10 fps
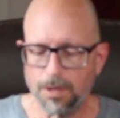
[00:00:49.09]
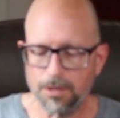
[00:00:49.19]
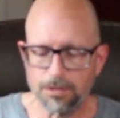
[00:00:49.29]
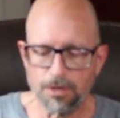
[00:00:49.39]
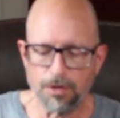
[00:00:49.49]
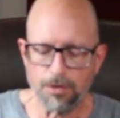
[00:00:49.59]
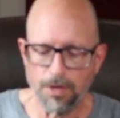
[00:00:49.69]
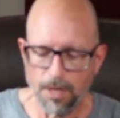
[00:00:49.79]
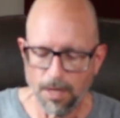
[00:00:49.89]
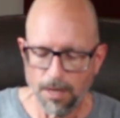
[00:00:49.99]
So
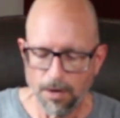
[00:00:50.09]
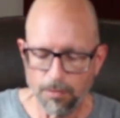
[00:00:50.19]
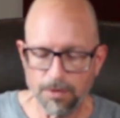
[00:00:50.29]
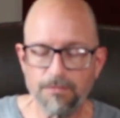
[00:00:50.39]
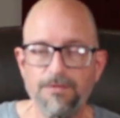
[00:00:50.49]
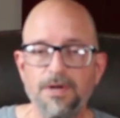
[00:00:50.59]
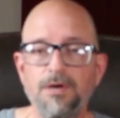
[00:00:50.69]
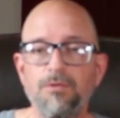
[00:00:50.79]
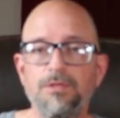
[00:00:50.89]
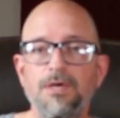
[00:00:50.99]
we're going to find
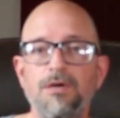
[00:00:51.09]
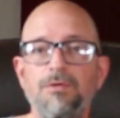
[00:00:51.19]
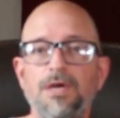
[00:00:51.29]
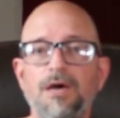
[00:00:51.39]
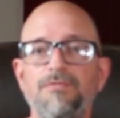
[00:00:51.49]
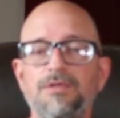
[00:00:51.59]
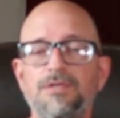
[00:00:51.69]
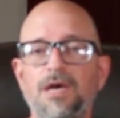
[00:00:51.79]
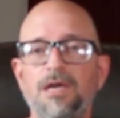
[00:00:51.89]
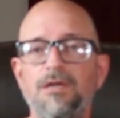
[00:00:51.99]
out what the heck we have
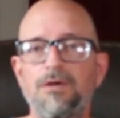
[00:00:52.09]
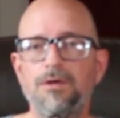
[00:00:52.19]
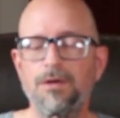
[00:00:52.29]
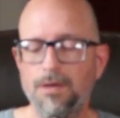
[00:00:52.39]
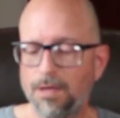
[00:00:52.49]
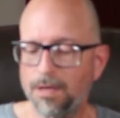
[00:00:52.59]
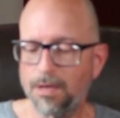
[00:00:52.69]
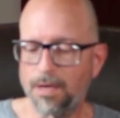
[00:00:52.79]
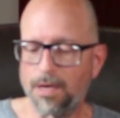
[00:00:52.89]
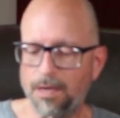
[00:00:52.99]
inside here,
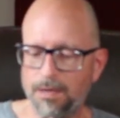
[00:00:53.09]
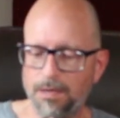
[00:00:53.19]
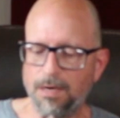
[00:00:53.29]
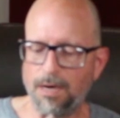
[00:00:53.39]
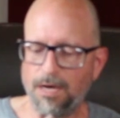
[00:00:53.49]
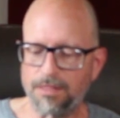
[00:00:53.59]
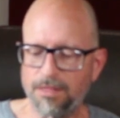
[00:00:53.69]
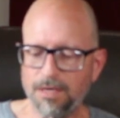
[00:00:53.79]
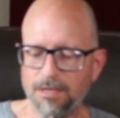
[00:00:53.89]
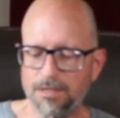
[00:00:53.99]
and I
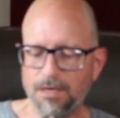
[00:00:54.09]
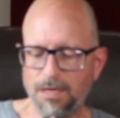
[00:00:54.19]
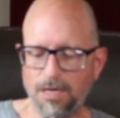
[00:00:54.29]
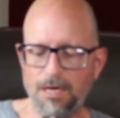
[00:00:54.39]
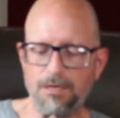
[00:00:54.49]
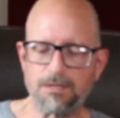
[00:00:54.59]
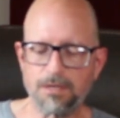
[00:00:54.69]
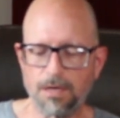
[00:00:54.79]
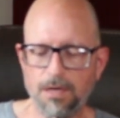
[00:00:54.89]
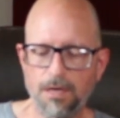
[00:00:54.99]
think it's in a case,
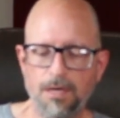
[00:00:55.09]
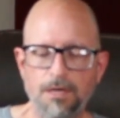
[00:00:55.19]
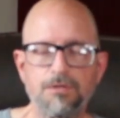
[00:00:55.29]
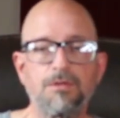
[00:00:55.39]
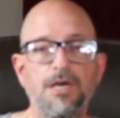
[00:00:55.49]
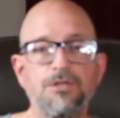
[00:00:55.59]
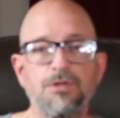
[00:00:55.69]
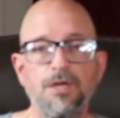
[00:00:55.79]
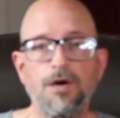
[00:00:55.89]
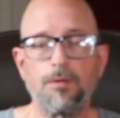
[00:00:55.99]
so that
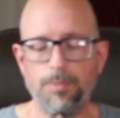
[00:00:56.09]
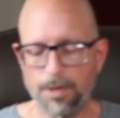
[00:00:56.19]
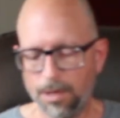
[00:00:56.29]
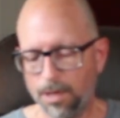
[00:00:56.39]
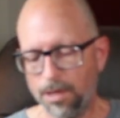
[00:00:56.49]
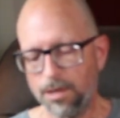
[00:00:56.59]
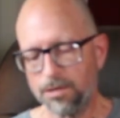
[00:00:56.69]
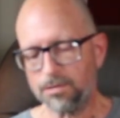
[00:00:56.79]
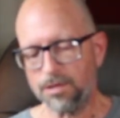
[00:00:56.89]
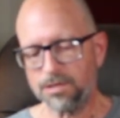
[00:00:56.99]
should help.
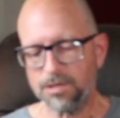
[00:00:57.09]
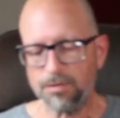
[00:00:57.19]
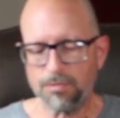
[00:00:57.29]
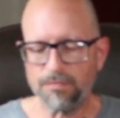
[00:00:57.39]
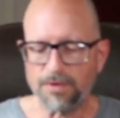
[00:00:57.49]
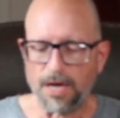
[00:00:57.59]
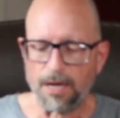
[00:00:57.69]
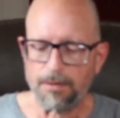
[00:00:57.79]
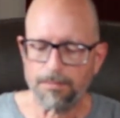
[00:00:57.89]
So let's see what we've got.